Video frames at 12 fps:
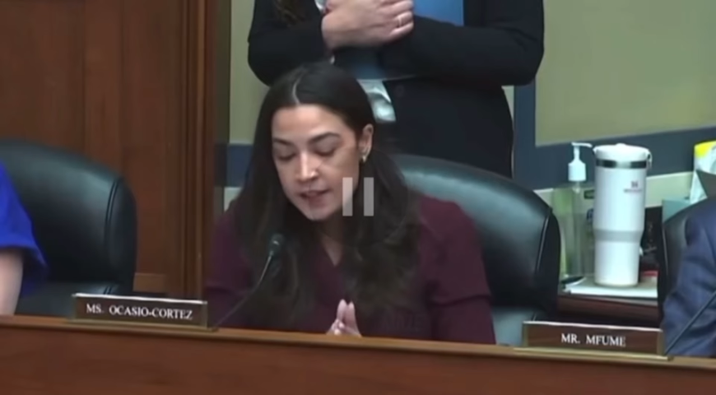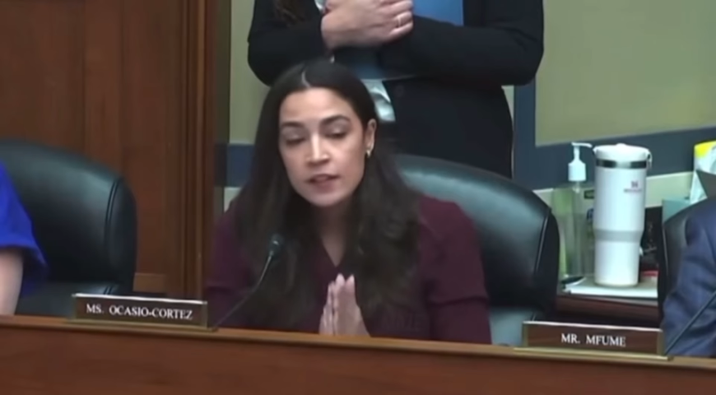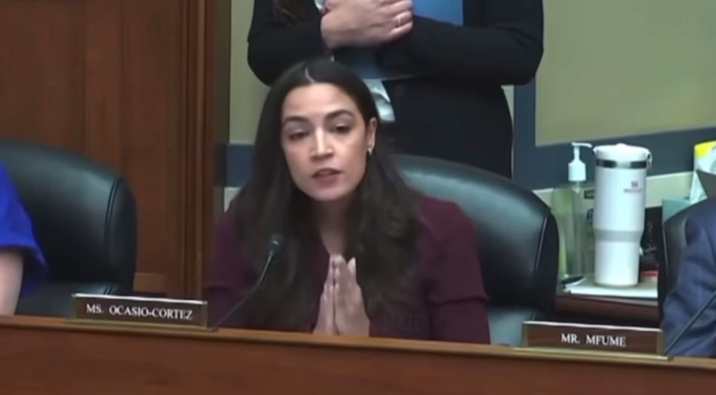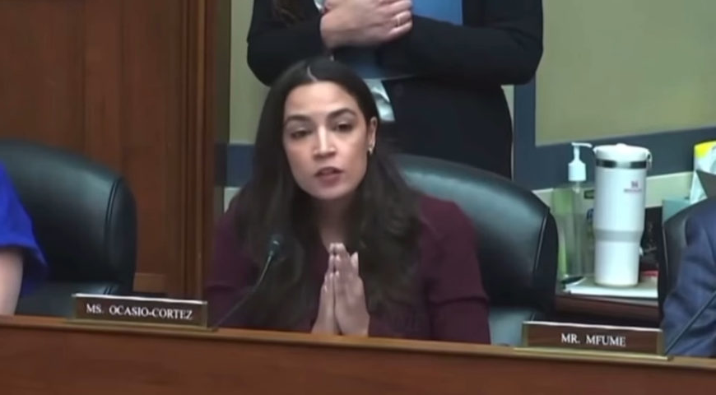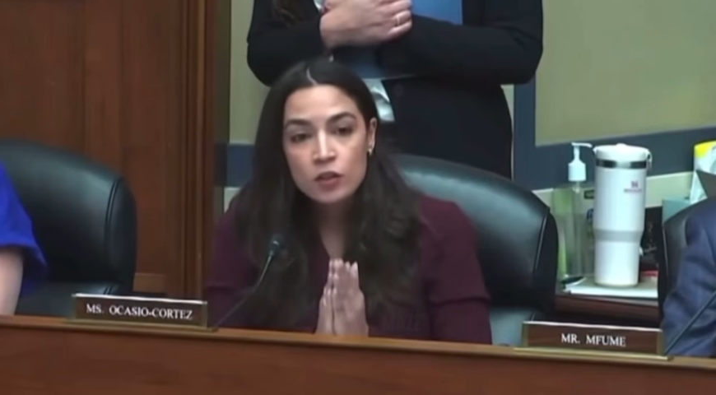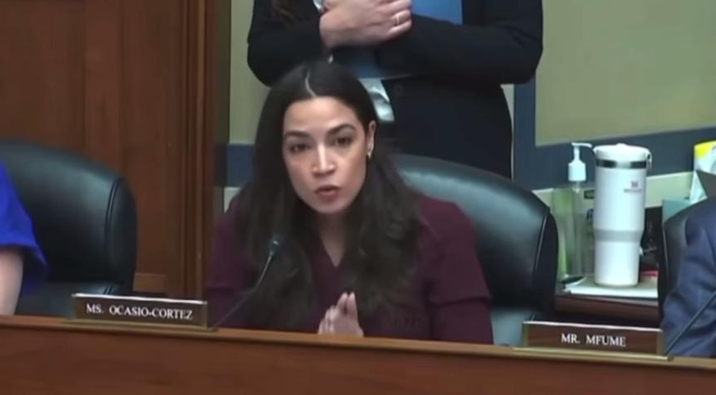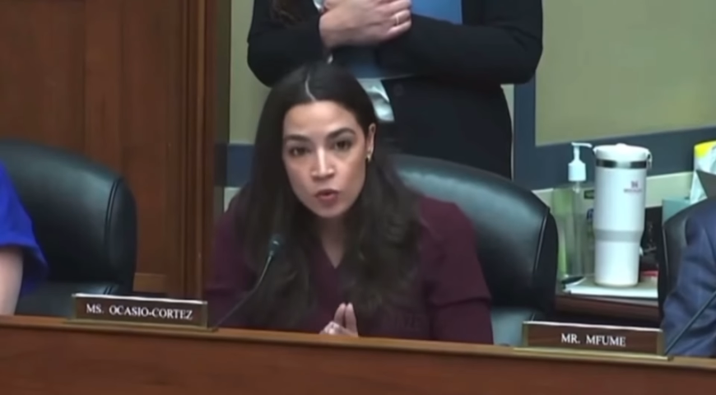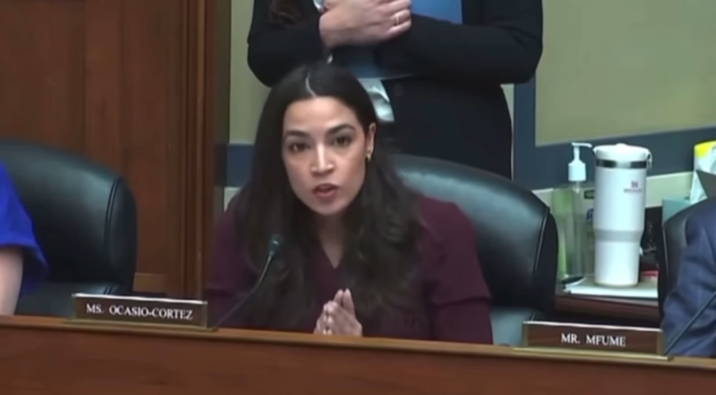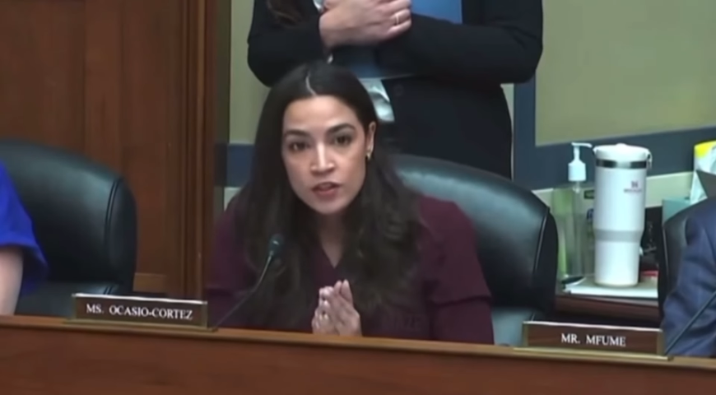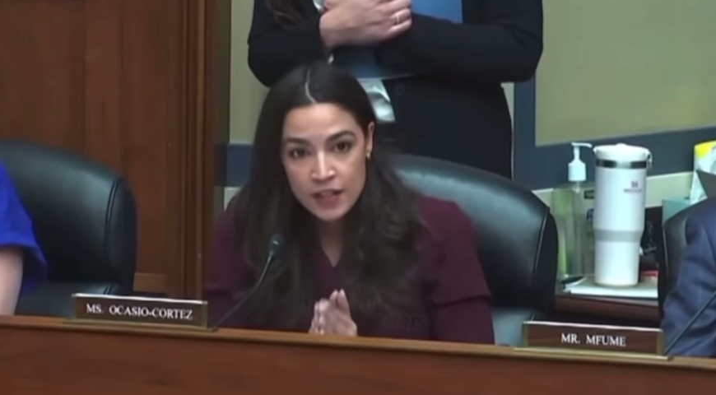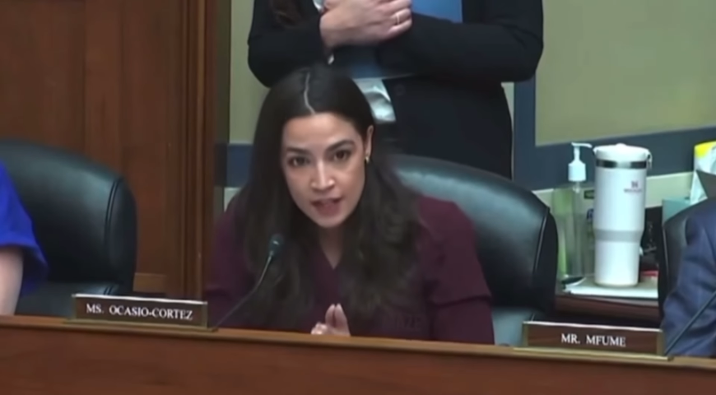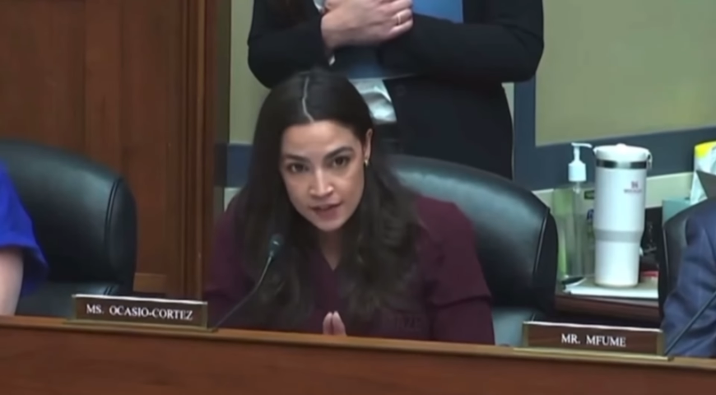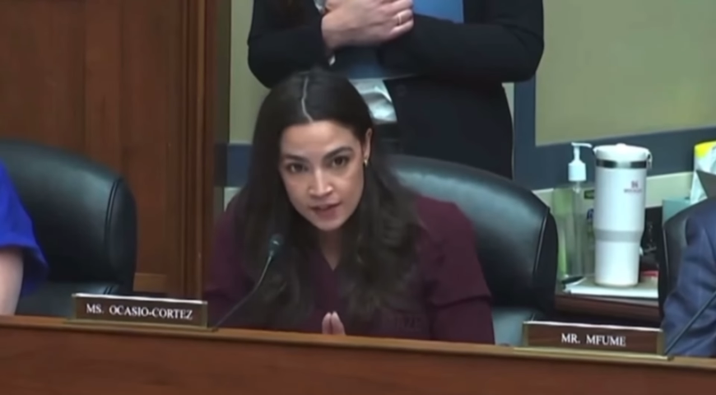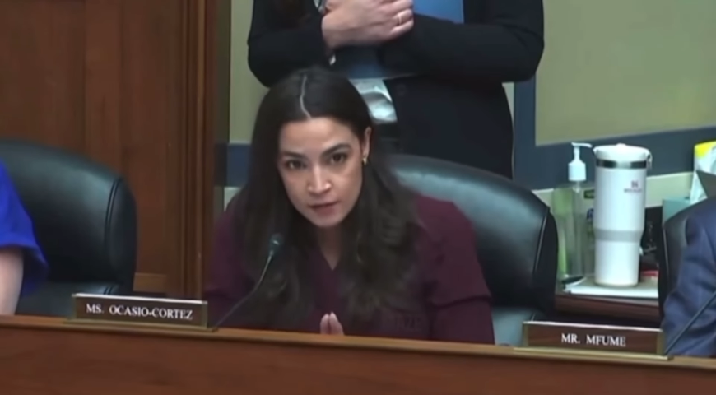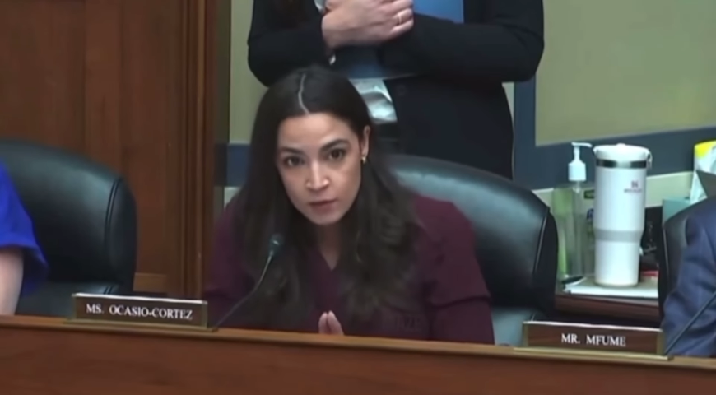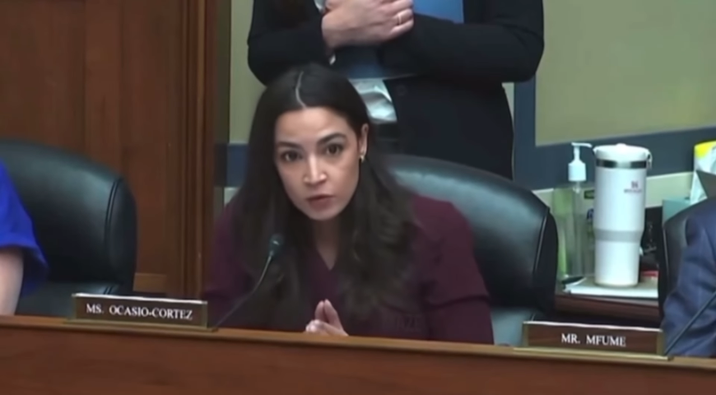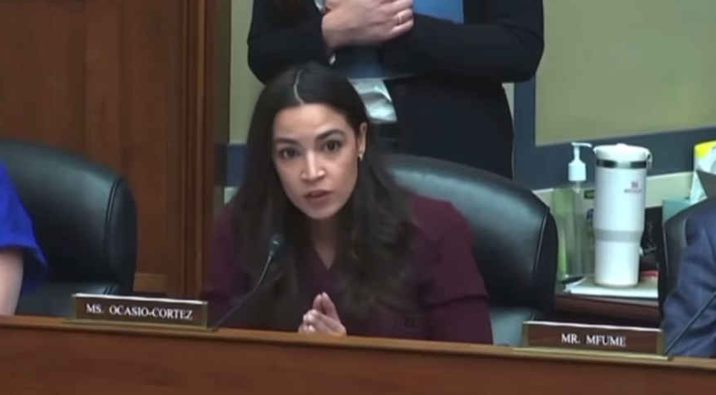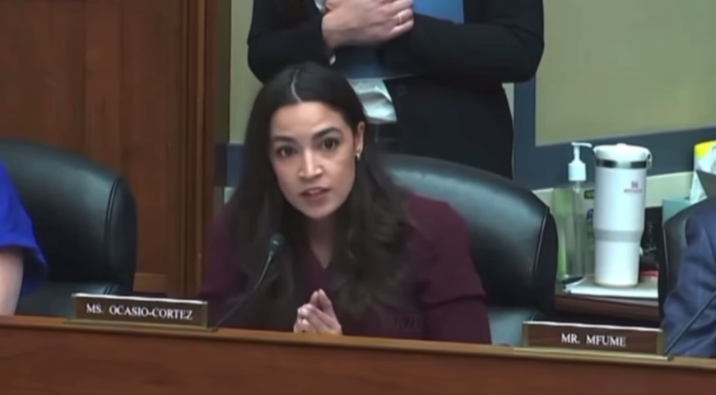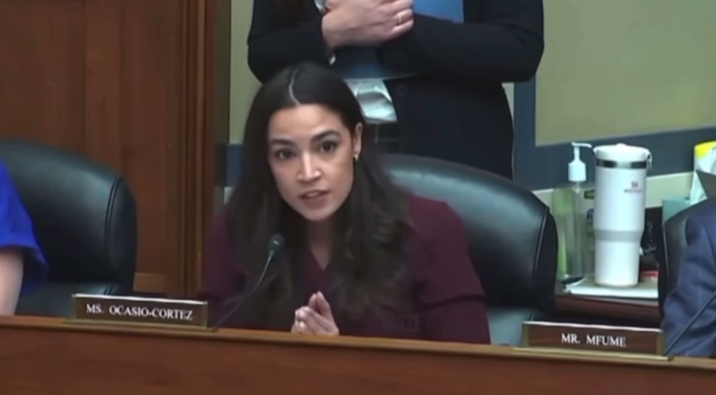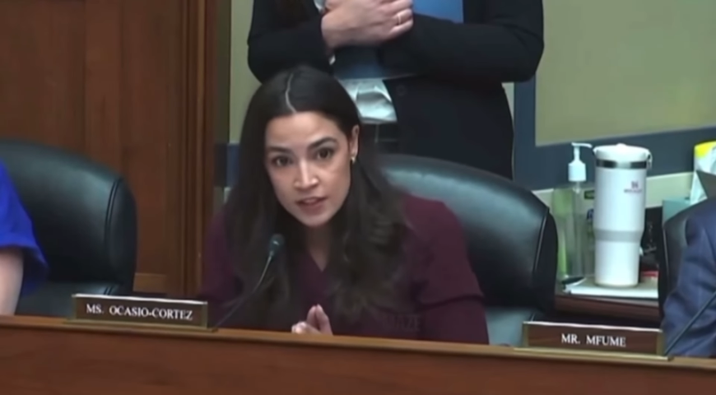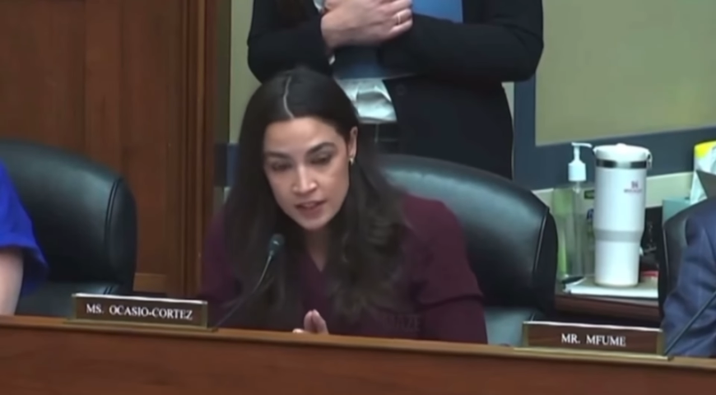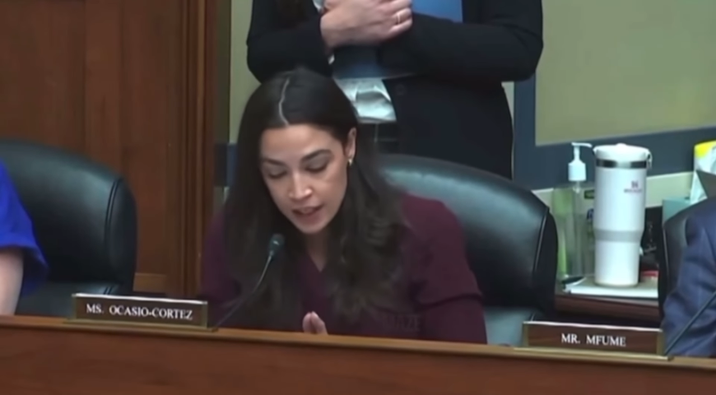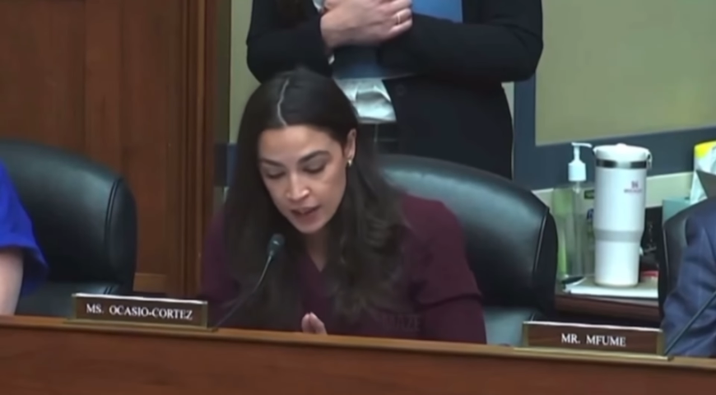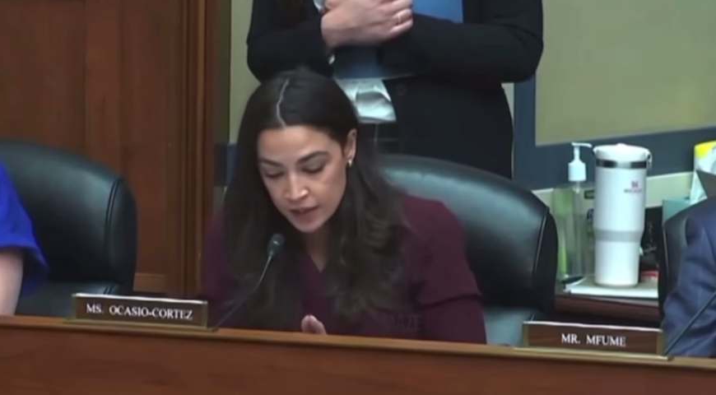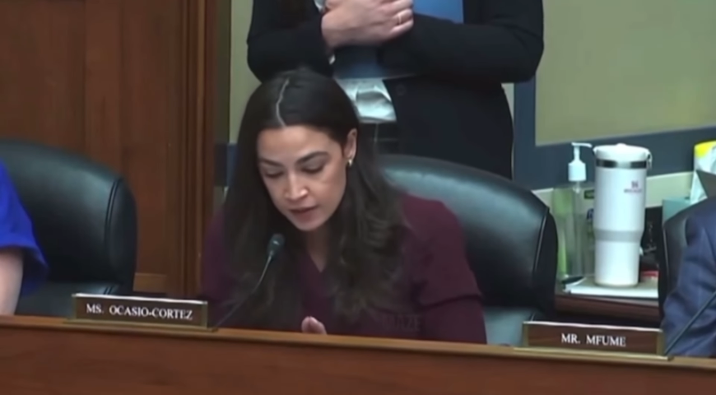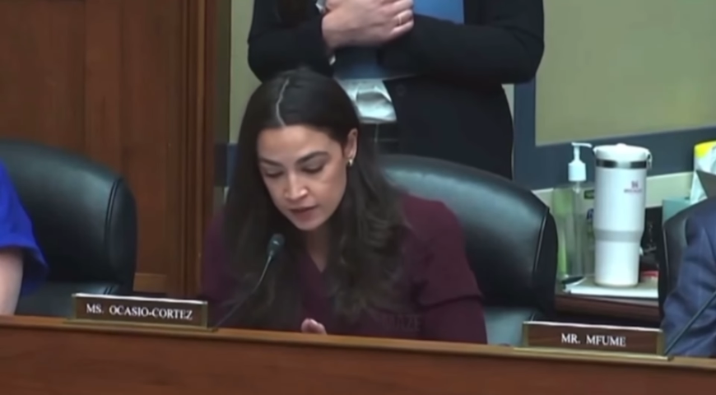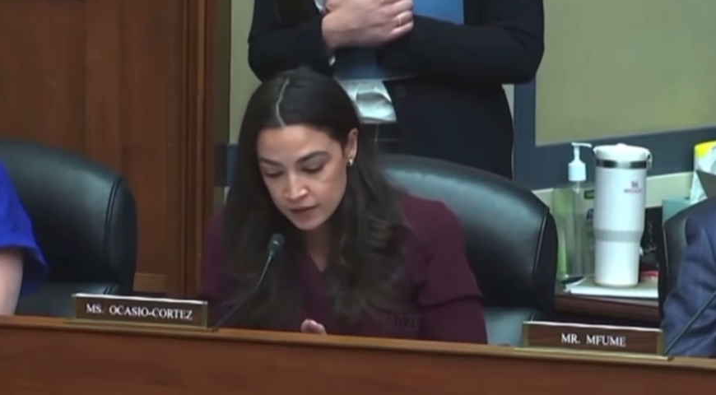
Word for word: it your testimony today